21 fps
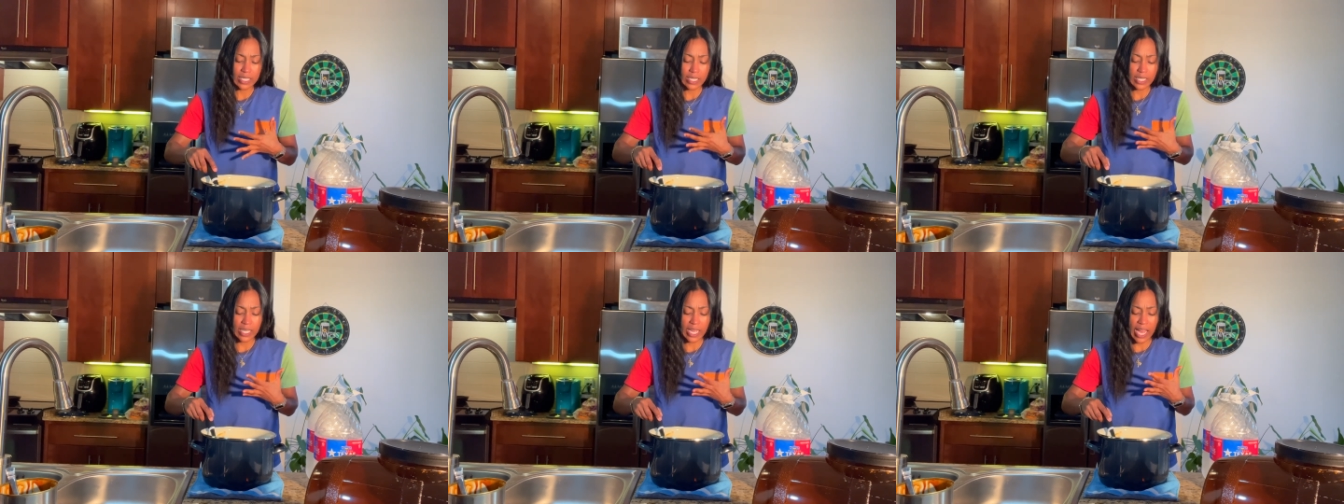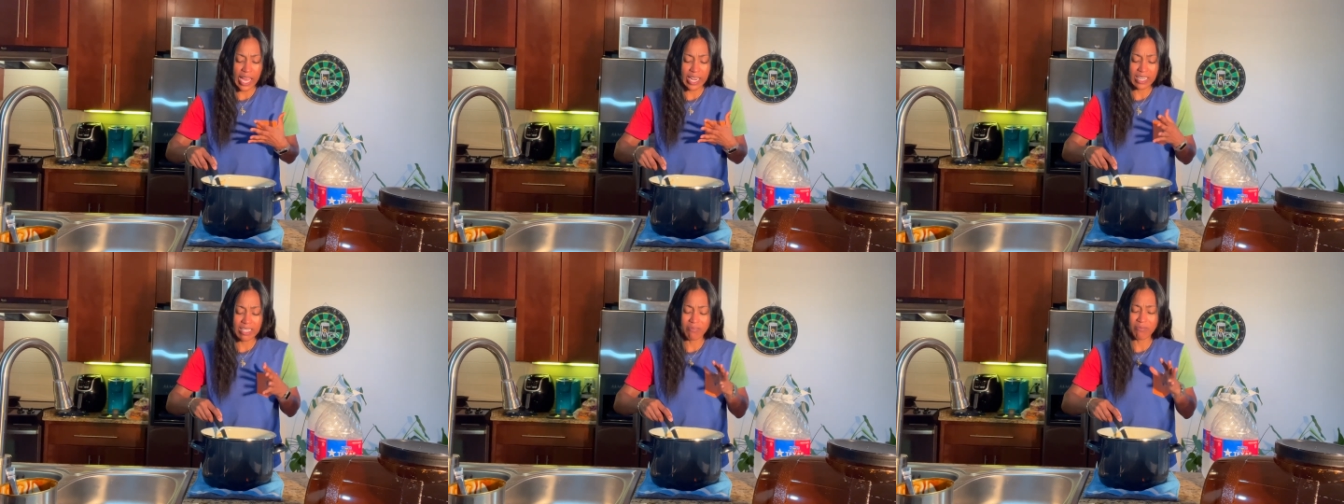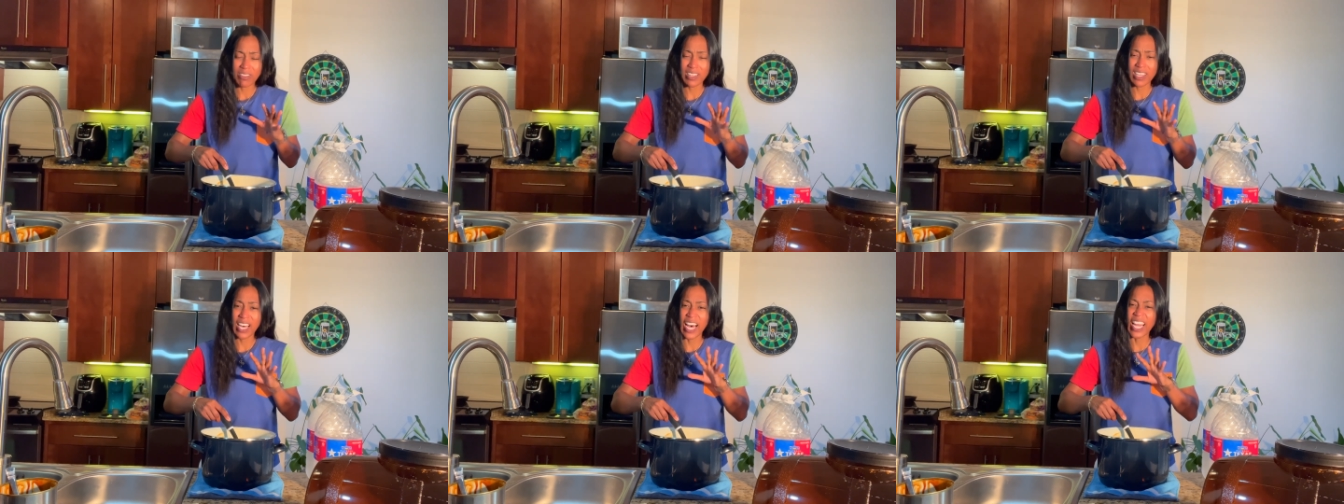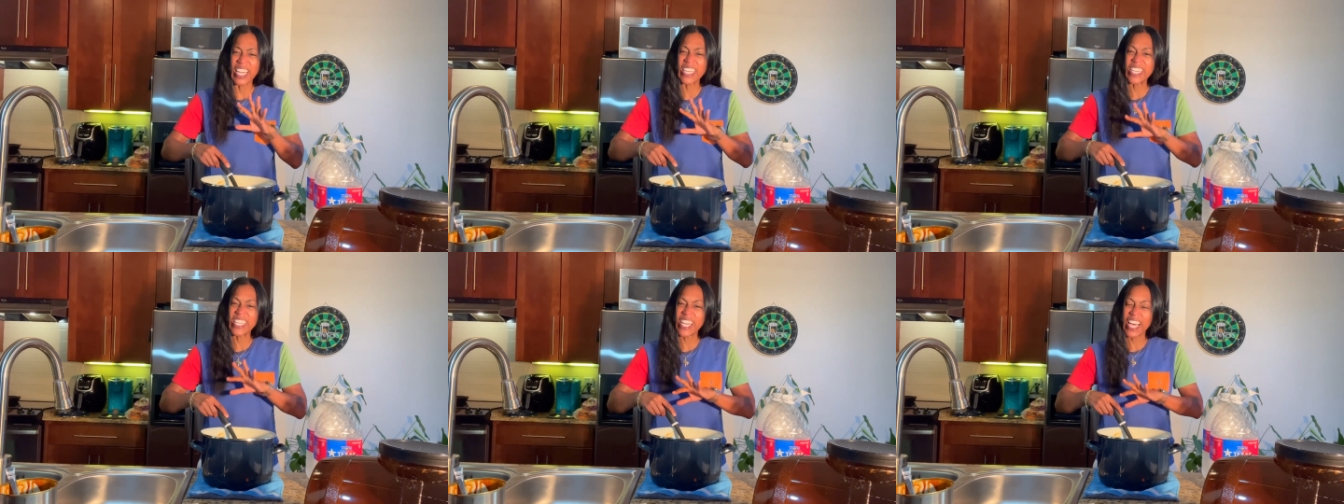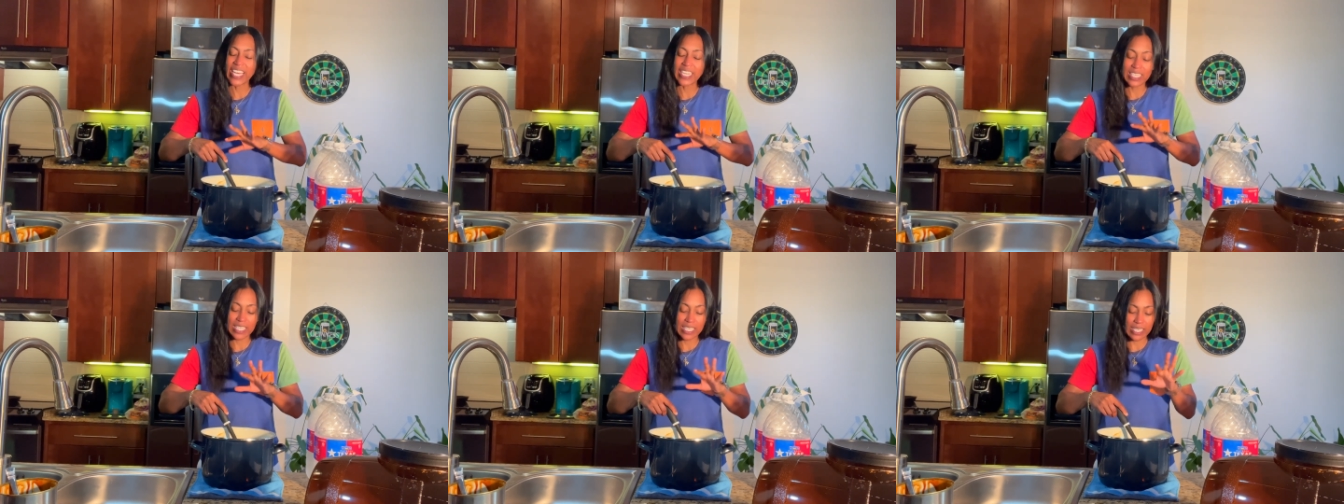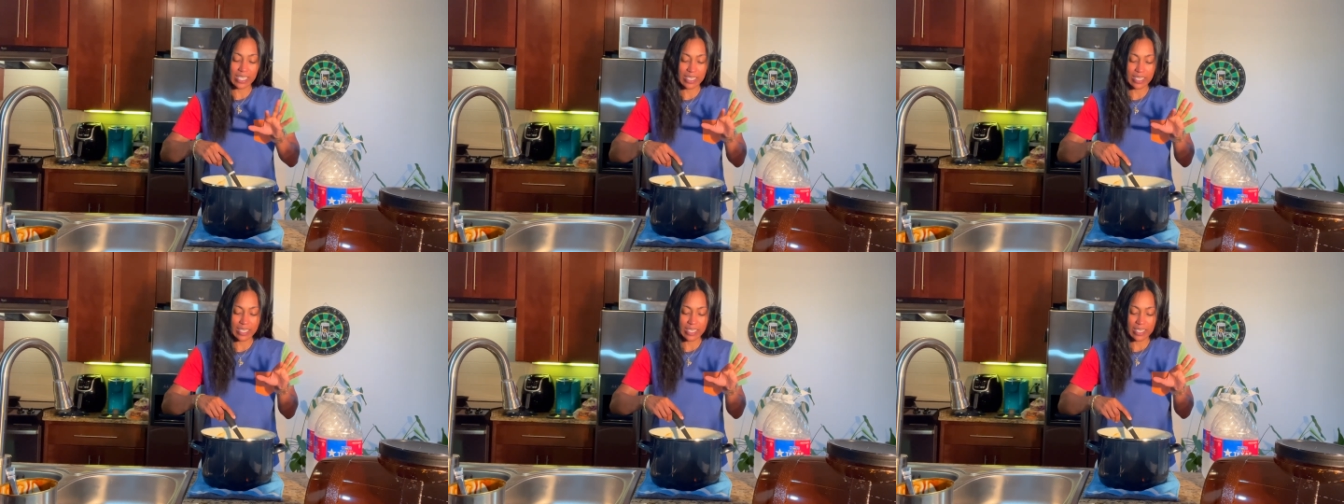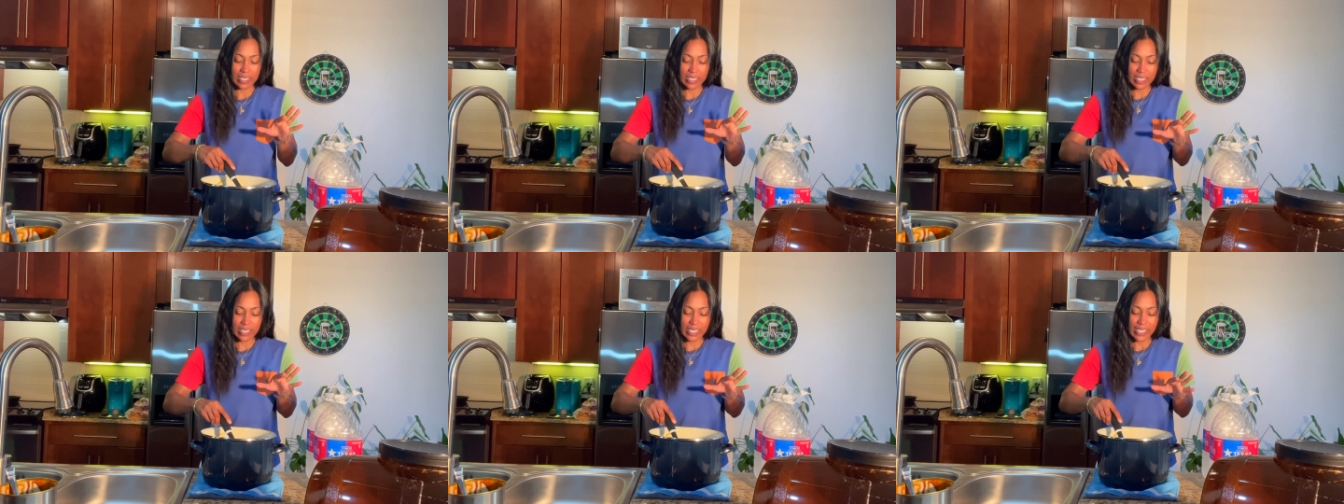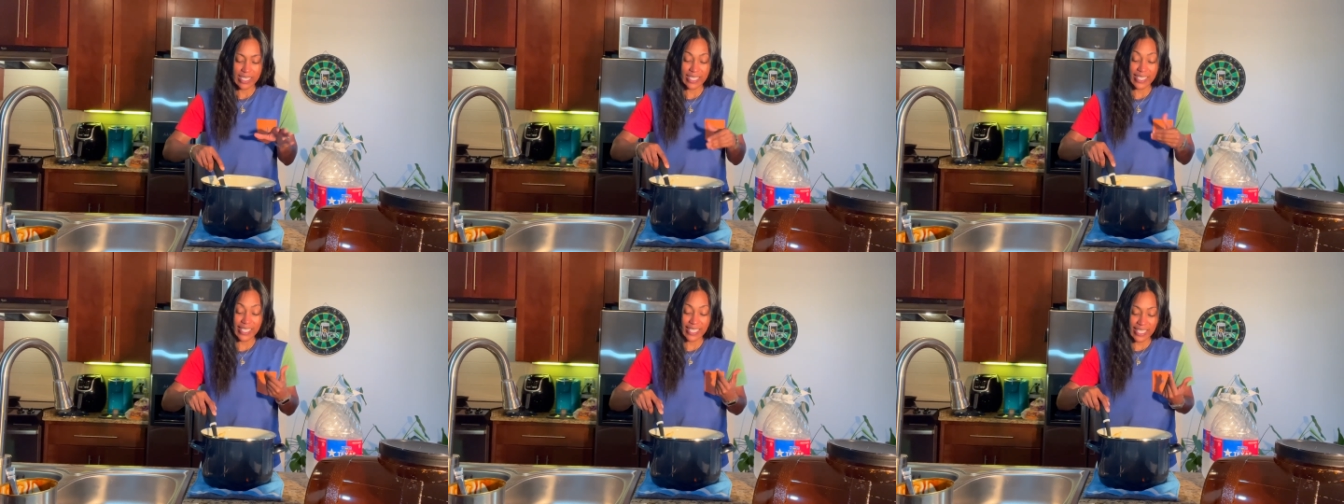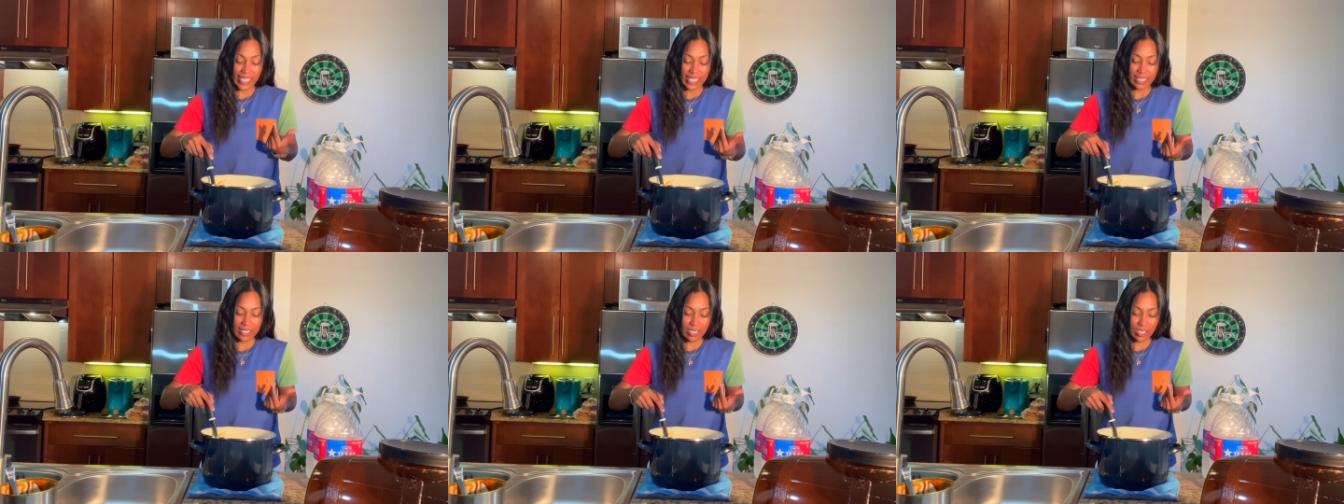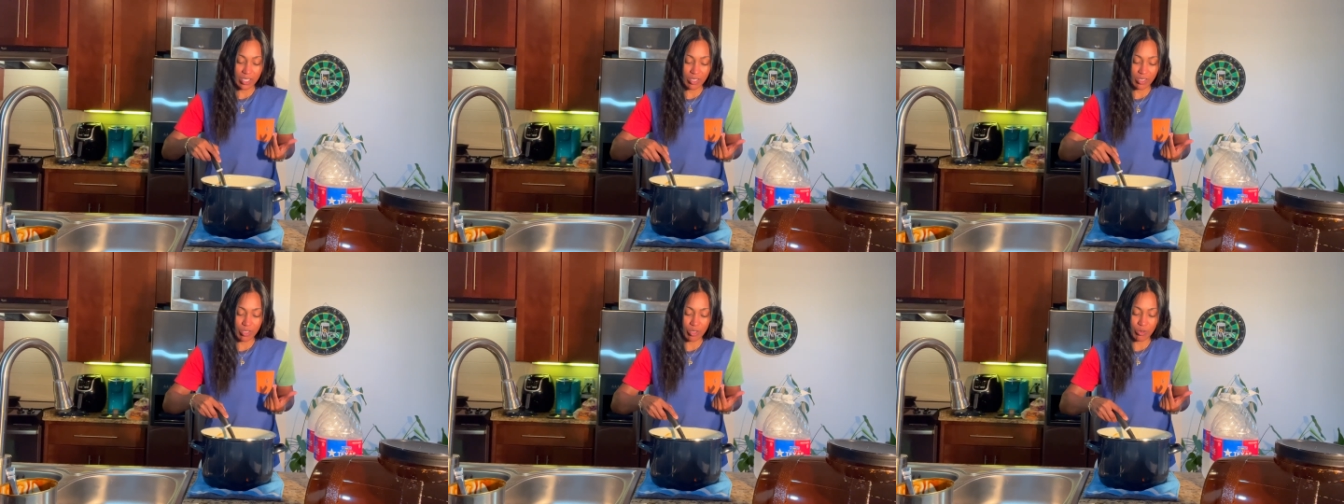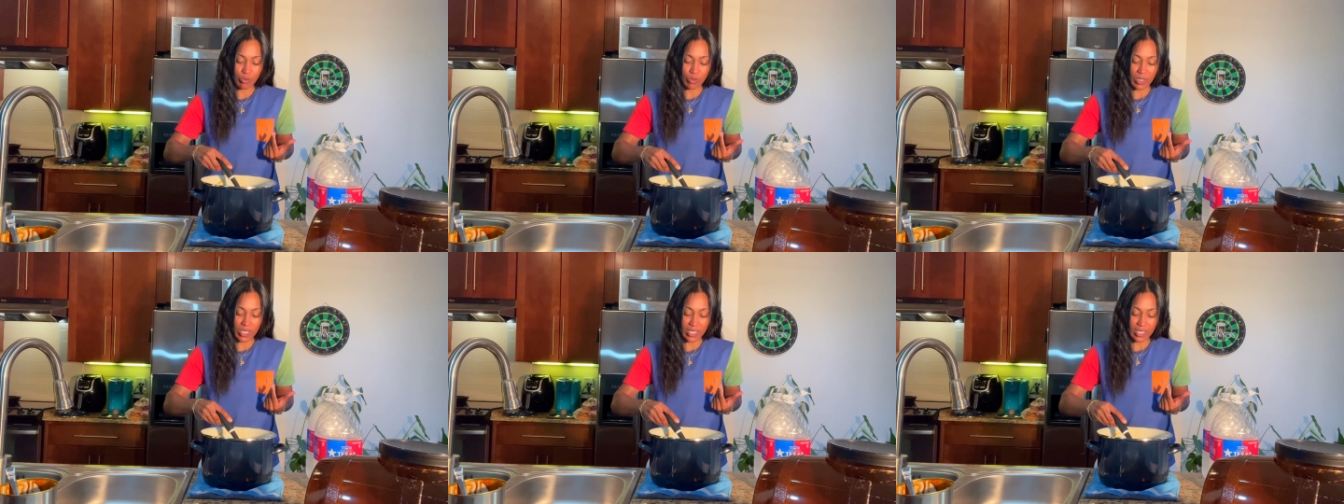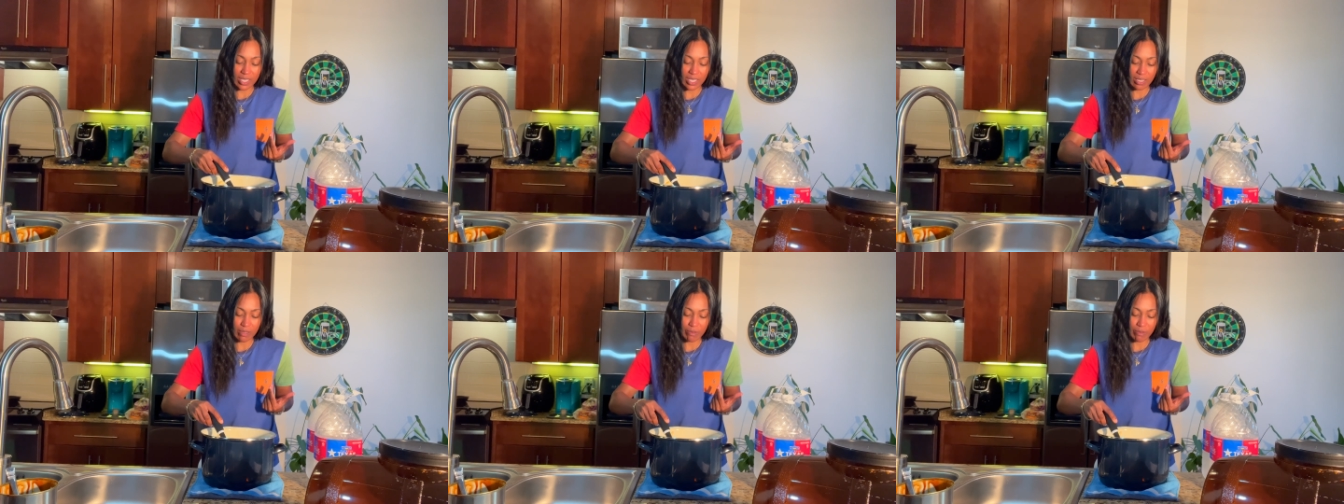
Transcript: kind of a nutty scent to it.